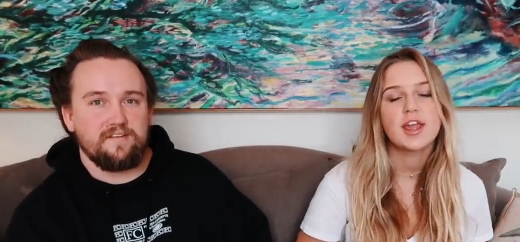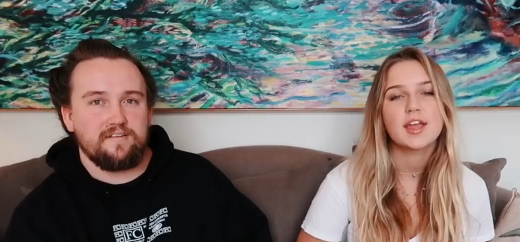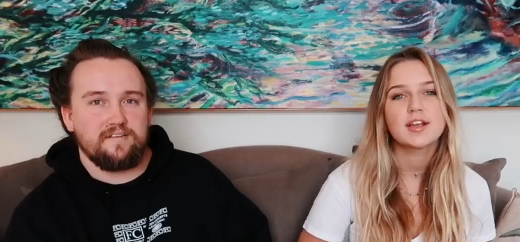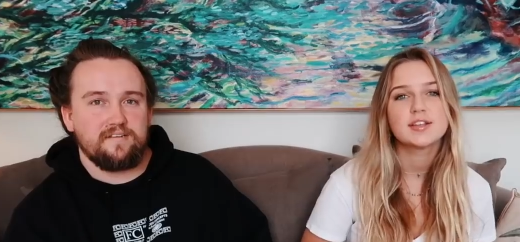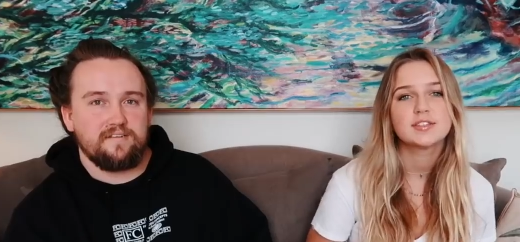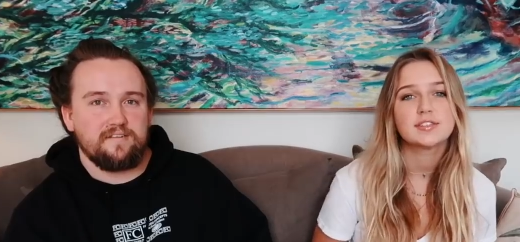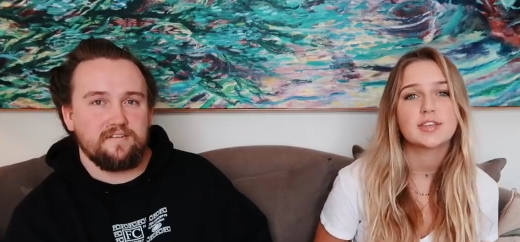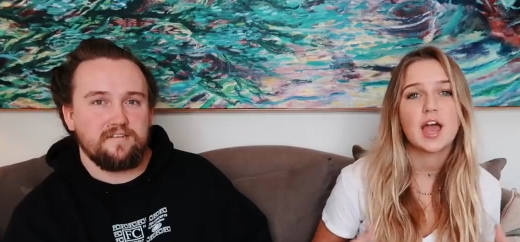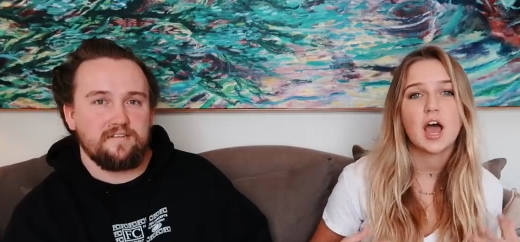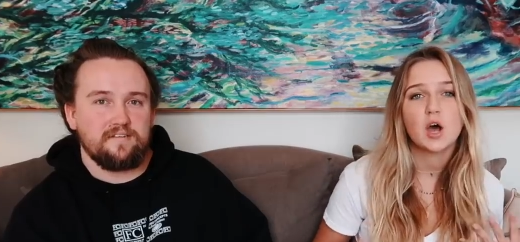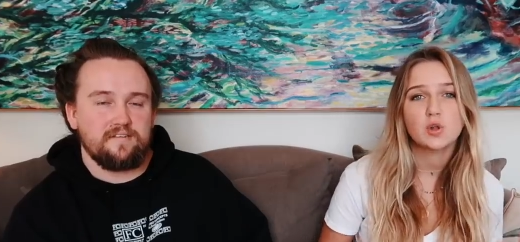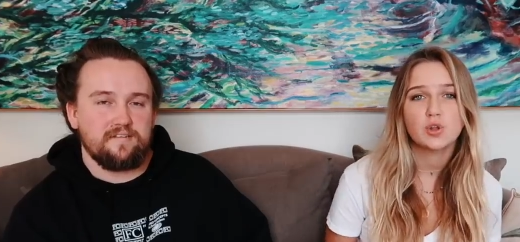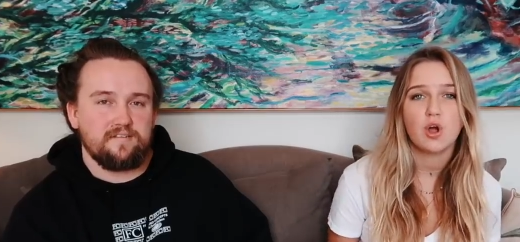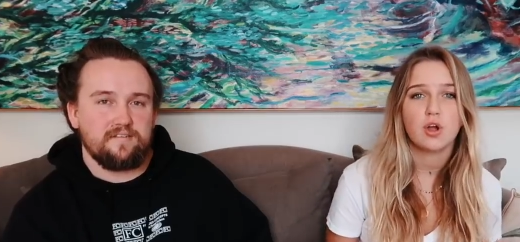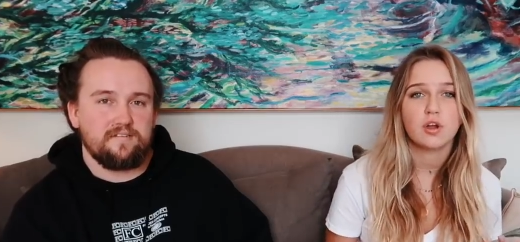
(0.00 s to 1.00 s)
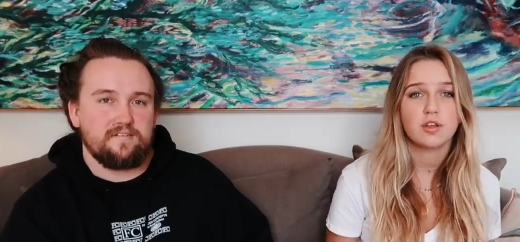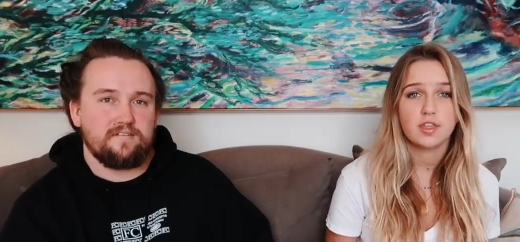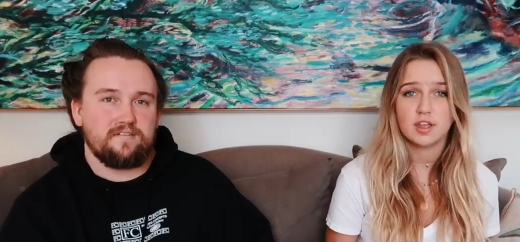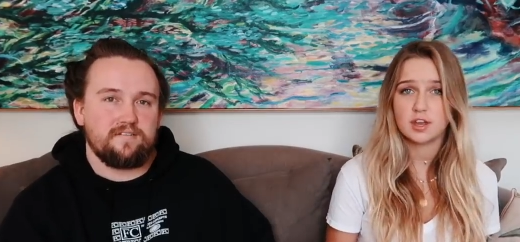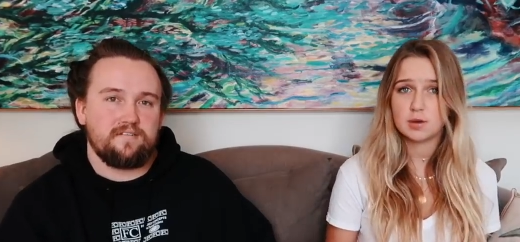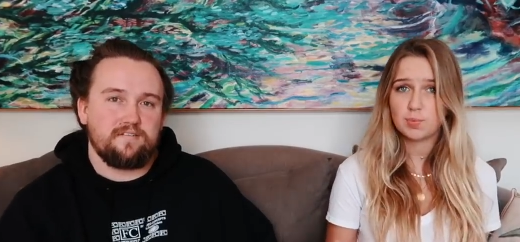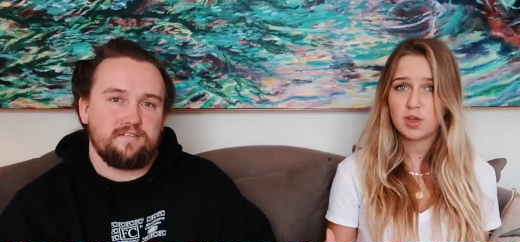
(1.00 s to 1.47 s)
Speaker 1: is, how long
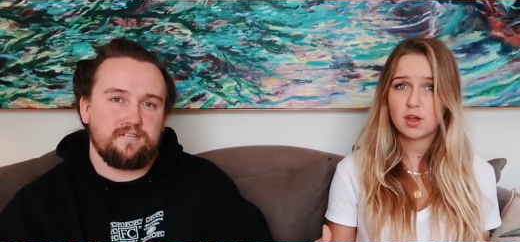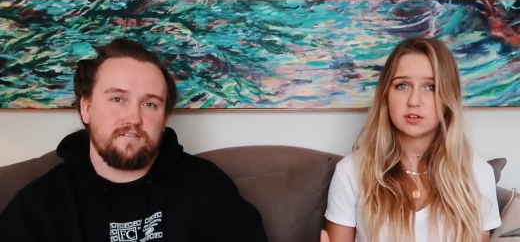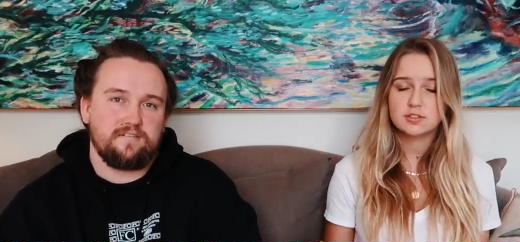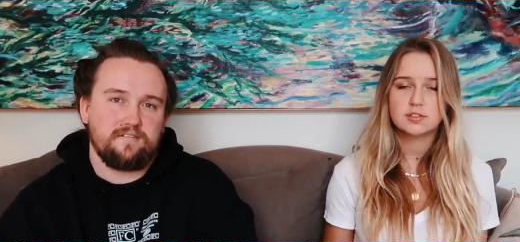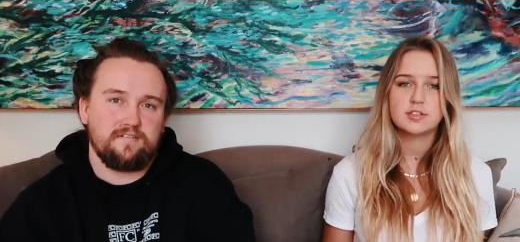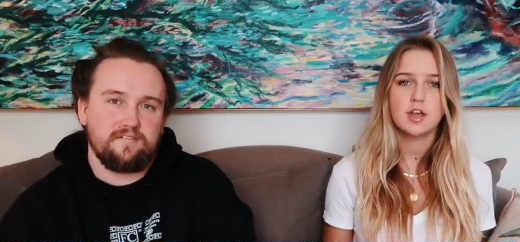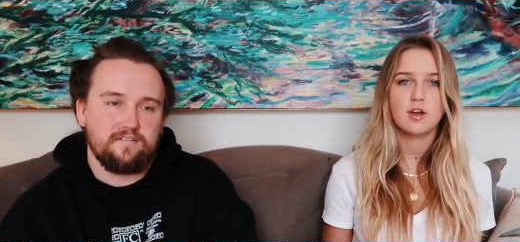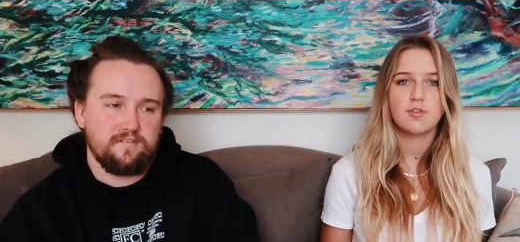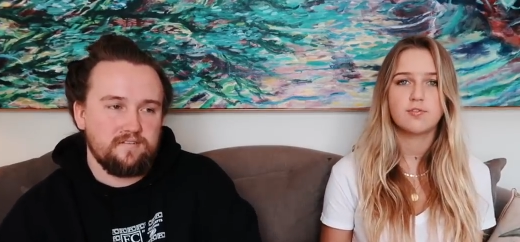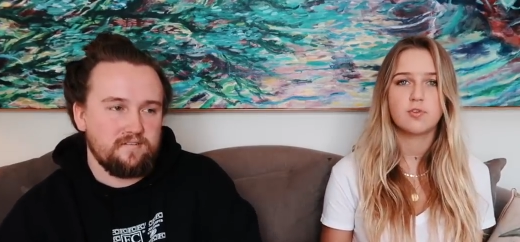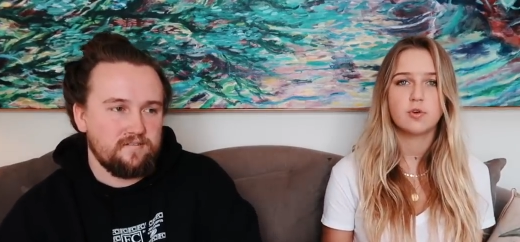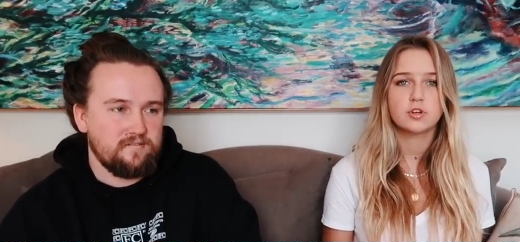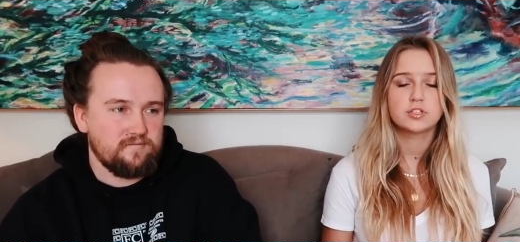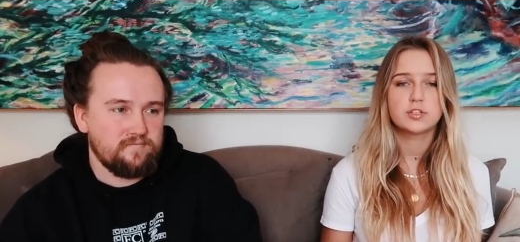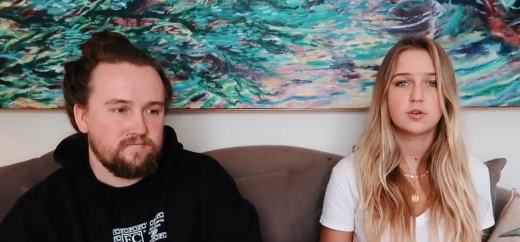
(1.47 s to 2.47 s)
are they going to be on sale for?